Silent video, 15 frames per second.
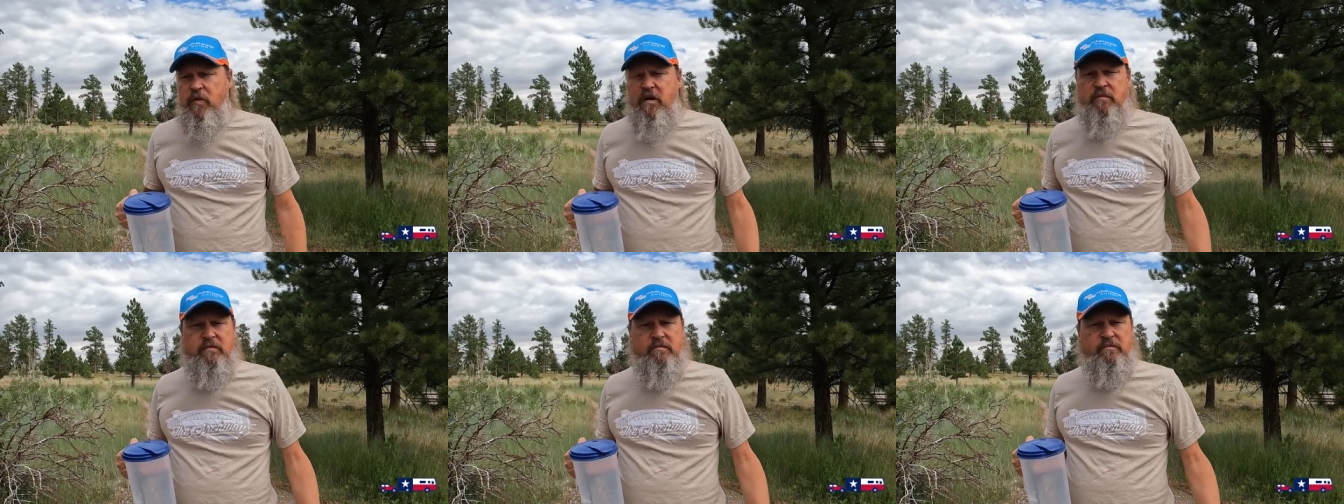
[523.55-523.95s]

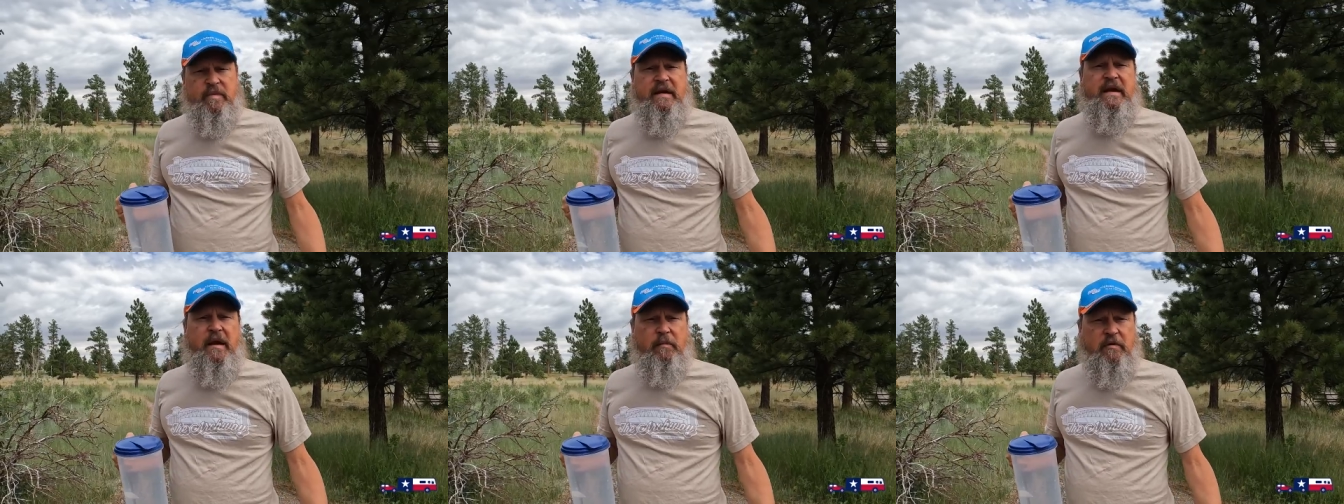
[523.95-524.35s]
We've
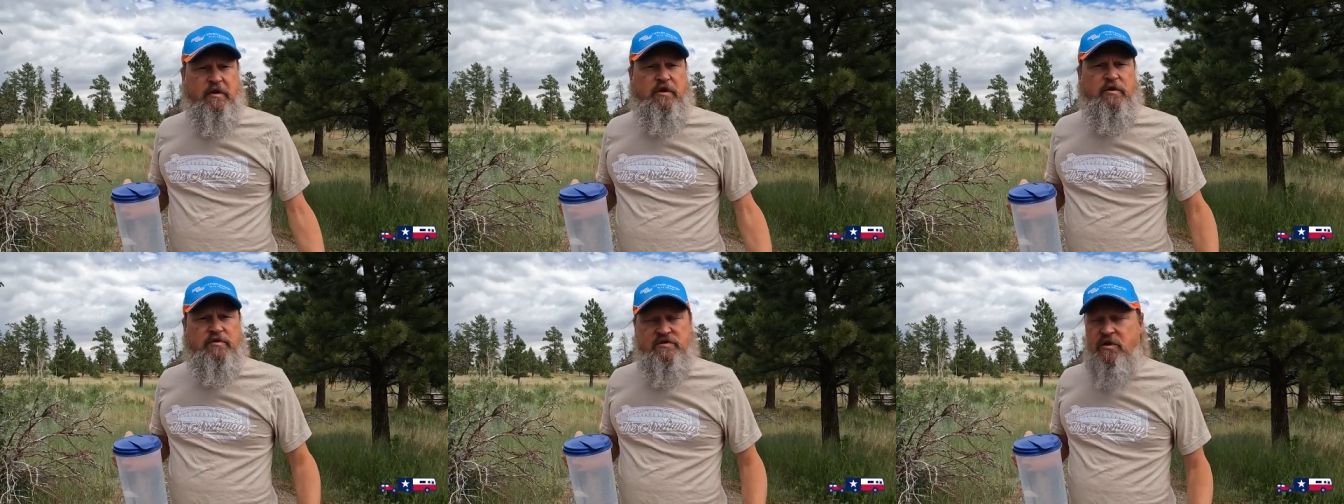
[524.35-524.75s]
been able to
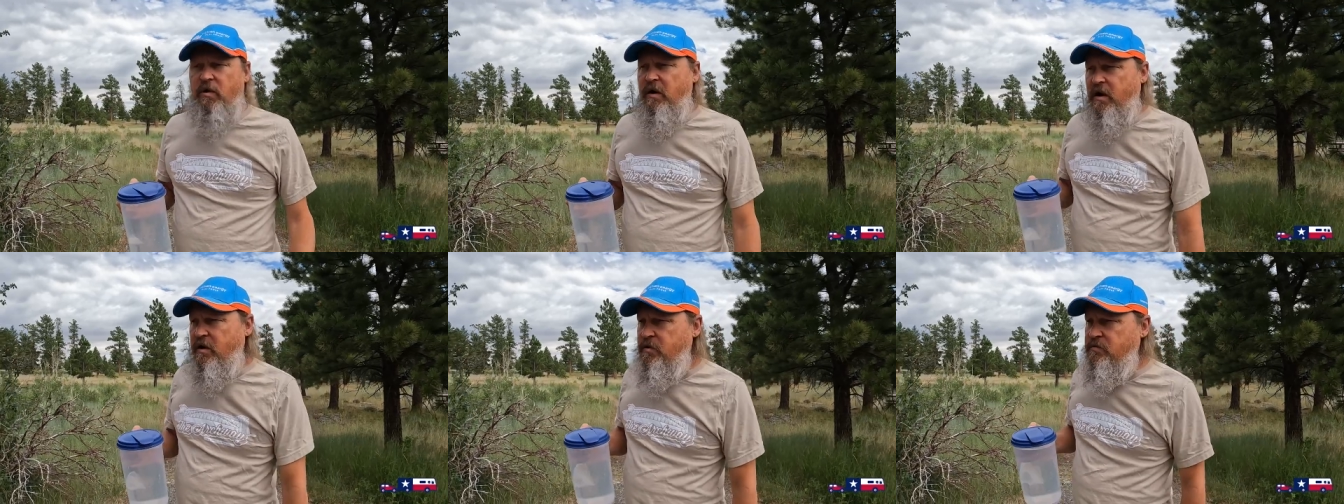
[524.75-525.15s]
use our
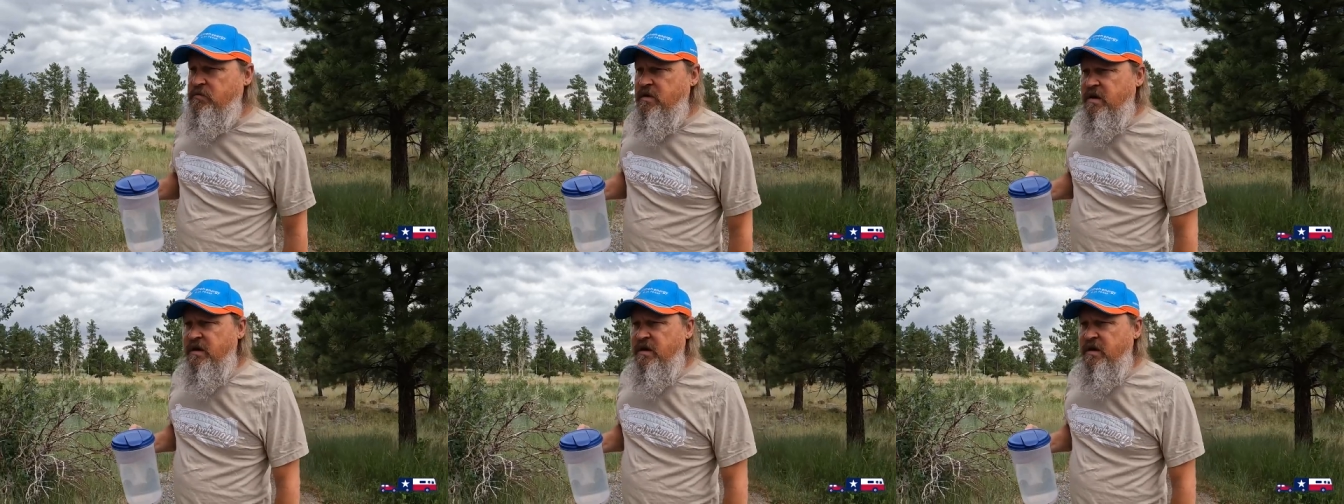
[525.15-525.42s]
own.